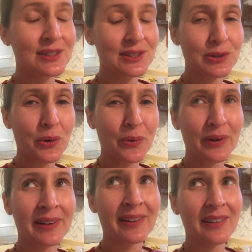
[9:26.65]
So
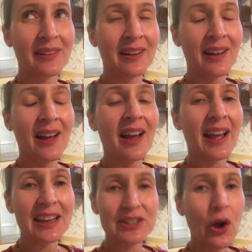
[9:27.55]

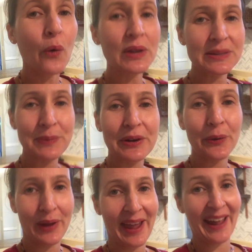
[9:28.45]
it's always been
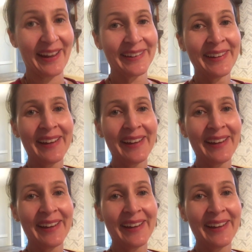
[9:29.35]
okay.